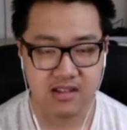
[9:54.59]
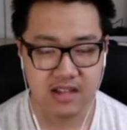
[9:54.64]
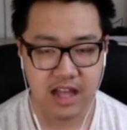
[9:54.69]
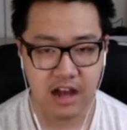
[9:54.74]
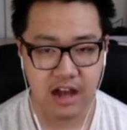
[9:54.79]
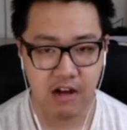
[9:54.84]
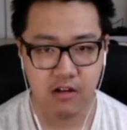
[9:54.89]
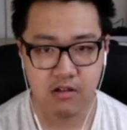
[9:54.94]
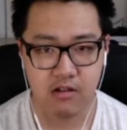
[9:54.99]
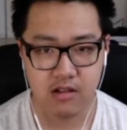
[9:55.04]

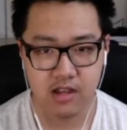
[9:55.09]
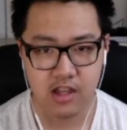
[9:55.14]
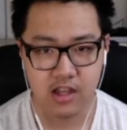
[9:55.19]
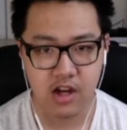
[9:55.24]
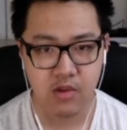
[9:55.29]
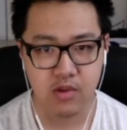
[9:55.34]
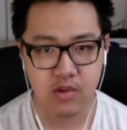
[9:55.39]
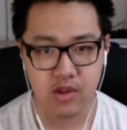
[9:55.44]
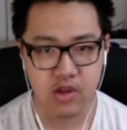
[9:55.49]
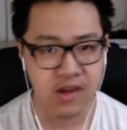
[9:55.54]
Now,
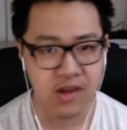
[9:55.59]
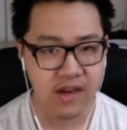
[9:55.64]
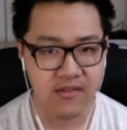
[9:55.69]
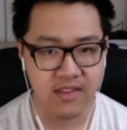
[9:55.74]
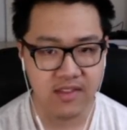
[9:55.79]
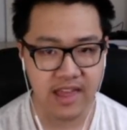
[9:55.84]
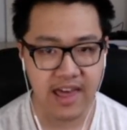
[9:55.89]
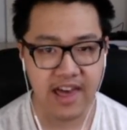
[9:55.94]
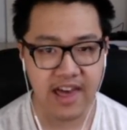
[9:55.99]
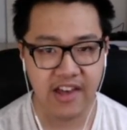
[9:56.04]
here we do have
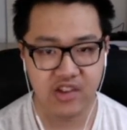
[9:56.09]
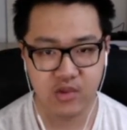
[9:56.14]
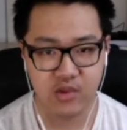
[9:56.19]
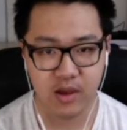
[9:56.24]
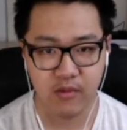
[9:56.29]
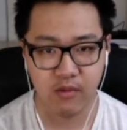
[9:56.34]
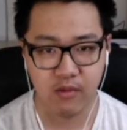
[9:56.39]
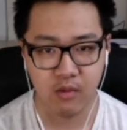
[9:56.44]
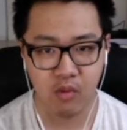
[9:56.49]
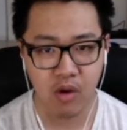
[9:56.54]
an S. We
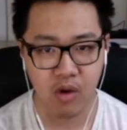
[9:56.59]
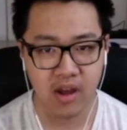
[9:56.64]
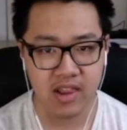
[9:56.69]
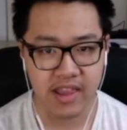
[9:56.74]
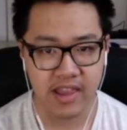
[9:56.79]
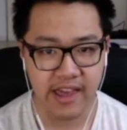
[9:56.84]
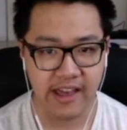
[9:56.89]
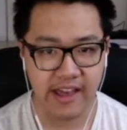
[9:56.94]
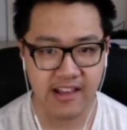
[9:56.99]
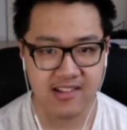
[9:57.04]
have
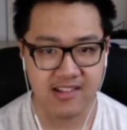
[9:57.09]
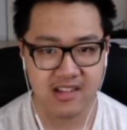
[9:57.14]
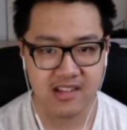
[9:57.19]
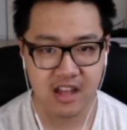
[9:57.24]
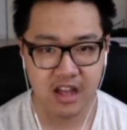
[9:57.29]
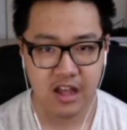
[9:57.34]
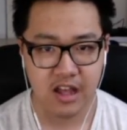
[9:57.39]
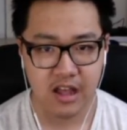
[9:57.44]
1 S,